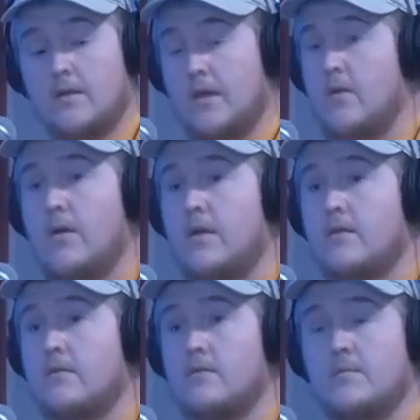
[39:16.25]
ice. You got to
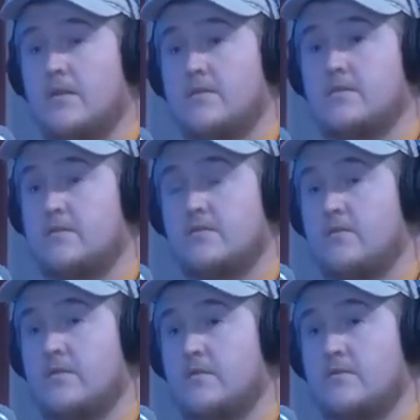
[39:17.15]
wait. I mean, there's
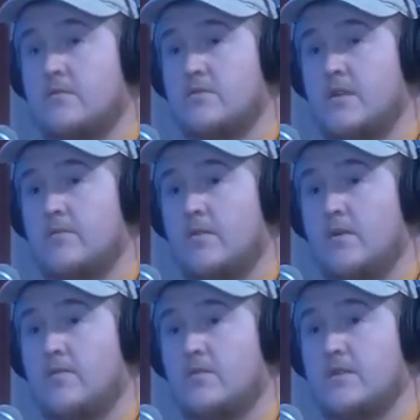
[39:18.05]
there's only so much time you
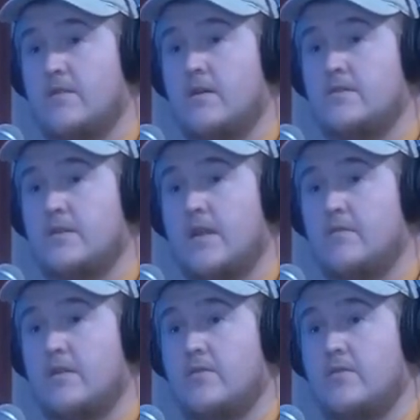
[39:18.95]
can wait for a safe ice. You can't Absolutely.